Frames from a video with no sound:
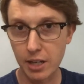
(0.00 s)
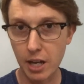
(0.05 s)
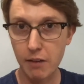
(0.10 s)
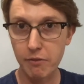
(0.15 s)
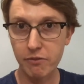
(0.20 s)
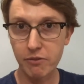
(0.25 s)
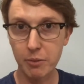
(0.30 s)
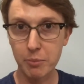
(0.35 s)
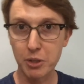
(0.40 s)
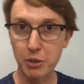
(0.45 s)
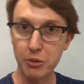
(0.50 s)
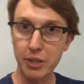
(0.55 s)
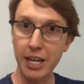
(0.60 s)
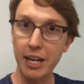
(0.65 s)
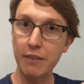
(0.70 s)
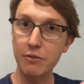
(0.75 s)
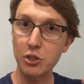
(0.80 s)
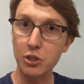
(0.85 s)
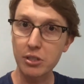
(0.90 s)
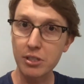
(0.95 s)
love from you. They
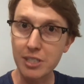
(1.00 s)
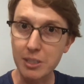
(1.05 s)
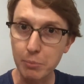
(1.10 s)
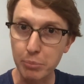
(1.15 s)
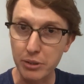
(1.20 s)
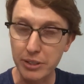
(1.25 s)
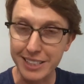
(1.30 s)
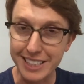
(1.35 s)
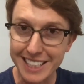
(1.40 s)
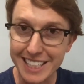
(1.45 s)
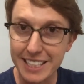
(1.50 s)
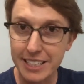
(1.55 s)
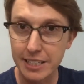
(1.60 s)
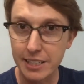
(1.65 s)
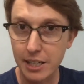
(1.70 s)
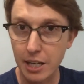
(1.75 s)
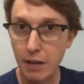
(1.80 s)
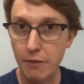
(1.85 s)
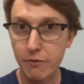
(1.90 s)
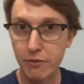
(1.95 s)
have just
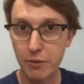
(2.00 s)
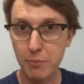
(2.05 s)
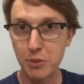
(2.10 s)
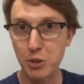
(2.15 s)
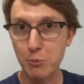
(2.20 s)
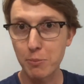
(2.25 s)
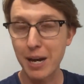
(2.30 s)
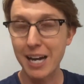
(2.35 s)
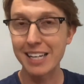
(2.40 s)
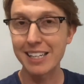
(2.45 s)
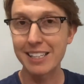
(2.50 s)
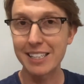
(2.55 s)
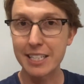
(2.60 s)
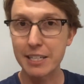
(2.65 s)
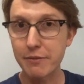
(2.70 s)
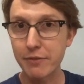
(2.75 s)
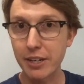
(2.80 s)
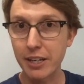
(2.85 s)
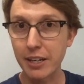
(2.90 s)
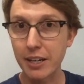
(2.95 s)
depleted love from you by
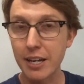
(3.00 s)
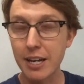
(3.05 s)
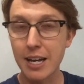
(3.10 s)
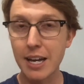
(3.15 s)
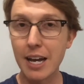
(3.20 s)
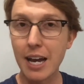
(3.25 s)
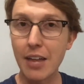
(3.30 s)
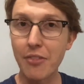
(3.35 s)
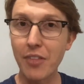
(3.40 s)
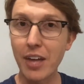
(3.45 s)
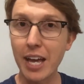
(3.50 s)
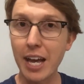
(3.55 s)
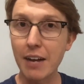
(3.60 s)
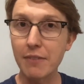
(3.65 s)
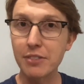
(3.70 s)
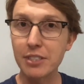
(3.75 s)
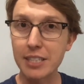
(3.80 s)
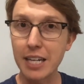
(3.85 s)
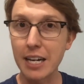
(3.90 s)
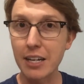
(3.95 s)
leaving, and they
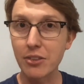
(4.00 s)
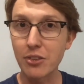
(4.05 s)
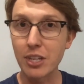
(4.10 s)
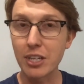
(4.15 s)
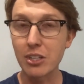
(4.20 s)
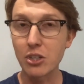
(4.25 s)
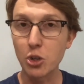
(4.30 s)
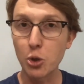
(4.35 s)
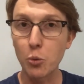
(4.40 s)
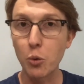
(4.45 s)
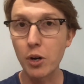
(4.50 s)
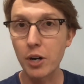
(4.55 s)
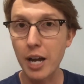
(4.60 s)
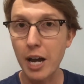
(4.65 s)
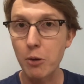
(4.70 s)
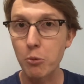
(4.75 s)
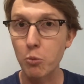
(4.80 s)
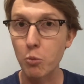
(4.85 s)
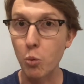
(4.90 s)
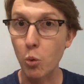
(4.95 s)
have said that you are
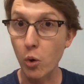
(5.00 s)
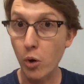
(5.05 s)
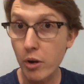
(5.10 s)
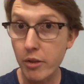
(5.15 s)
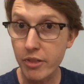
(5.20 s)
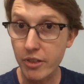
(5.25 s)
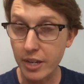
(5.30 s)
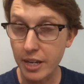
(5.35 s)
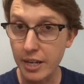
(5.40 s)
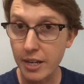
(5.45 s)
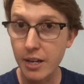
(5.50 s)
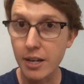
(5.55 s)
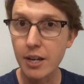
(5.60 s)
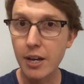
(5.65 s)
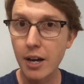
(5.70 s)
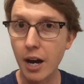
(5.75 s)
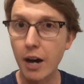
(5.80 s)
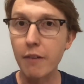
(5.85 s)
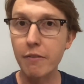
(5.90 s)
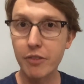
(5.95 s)
not worthy
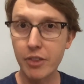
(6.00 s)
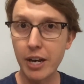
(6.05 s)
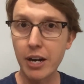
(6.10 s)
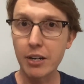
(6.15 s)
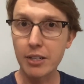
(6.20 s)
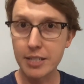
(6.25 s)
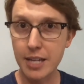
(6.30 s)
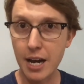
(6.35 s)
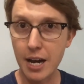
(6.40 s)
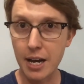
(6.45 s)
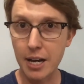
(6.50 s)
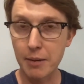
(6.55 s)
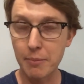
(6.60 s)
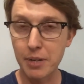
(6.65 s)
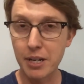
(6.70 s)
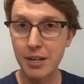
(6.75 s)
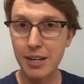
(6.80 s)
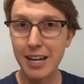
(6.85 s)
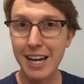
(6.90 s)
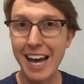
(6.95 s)
of their time.
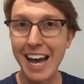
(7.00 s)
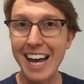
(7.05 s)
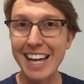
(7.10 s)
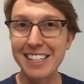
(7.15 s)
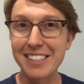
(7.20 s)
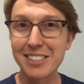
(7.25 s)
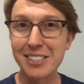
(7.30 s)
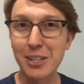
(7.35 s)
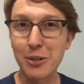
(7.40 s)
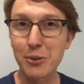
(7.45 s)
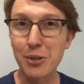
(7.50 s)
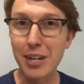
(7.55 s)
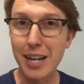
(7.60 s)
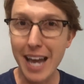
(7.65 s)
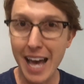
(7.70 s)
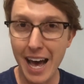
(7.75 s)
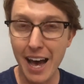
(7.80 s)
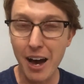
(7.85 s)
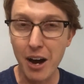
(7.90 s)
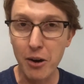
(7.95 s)
And so
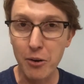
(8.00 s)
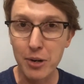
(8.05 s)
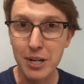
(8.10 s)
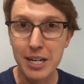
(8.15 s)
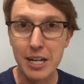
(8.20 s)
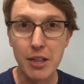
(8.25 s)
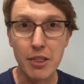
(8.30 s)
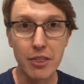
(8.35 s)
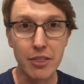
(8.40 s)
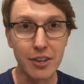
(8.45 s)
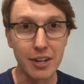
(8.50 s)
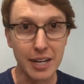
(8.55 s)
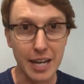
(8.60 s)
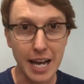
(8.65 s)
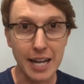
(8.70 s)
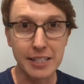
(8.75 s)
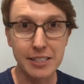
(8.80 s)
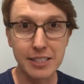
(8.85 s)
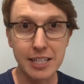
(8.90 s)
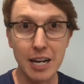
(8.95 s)
now, the
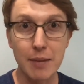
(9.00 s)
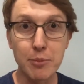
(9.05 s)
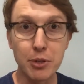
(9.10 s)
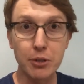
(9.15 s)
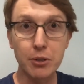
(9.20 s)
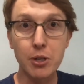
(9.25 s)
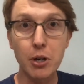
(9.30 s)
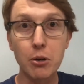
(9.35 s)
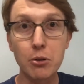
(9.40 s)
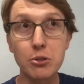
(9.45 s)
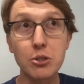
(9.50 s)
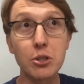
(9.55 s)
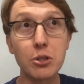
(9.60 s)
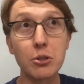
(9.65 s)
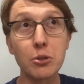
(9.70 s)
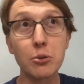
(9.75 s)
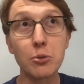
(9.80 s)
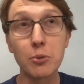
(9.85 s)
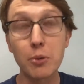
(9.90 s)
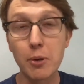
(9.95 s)
next time you go
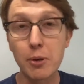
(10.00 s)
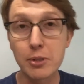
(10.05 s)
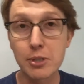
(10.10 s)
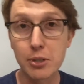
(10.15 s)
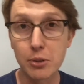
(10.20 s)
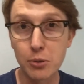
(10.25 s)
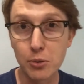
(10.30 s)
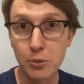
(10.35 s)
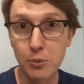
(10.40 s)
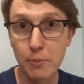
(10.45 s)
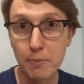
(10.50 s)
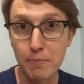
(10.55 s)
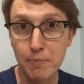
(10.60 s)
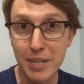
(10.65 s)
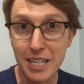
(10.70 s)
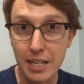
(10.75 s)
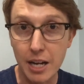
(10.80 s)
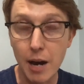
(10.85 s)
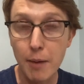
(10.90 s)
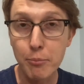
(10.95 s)
to
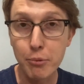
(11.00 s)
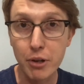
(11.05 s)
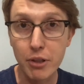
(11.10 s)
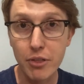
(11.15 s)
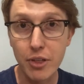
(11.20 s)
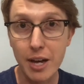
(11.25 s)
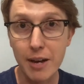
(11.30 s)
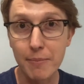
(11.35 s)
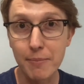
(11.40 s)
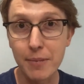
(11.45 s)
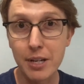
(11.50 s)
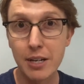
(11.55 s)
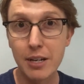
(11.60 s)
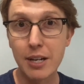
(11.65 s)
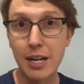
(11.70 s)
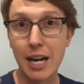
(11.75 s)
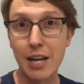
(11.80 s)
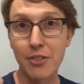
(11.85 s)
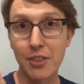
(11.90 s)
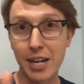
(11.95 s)
meet up with them,
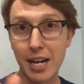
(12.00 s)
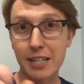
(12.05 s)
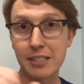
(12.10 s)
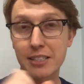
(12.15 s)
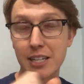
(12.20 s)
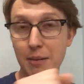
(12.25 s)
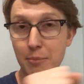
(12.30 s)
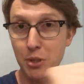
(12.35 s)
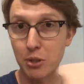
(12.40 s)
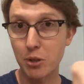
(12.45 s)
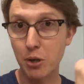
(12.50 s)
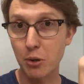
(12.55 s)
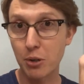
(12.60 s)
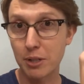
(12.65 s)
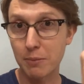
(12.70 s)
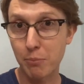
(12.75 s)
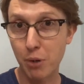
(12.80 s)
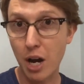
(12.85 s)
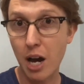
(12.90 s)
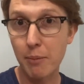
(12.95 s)
and the next time you go to
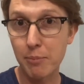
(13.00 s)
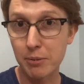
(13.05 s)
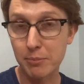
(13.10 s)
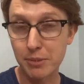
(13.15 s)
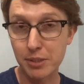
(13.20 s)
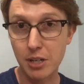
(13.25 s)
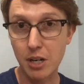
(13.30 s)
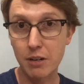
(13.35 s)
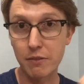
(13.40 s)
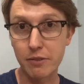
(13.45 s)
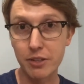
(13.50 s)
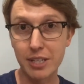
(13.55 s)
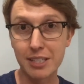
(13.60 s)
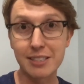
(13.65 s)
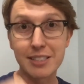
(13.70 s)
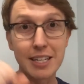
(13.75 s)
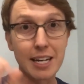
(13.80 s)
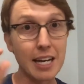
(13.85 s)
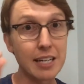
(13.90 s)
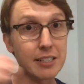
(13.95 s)
problem solve this,
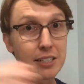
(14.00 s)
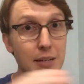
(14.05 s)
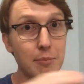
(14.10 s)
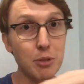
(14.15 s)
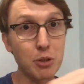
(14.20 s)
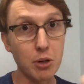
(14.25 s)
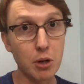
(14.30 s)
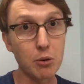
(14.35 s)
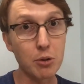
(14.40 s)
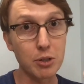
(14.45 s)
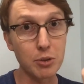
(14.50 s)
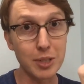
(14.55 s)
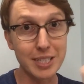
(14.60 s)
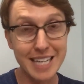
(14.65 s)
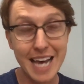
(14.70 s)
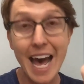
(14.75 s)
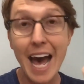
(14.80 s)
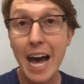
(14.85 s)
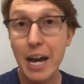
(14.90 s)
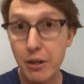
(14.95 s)
the next time you go to
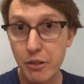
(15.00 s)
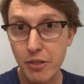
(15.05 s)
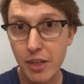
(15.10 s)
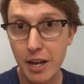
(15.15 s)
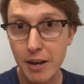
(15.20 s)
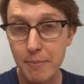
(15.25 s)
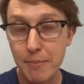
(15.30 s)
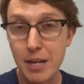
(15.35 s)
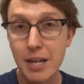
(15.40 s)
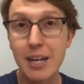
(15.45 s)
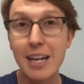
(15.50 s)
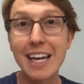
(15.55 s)
attack them,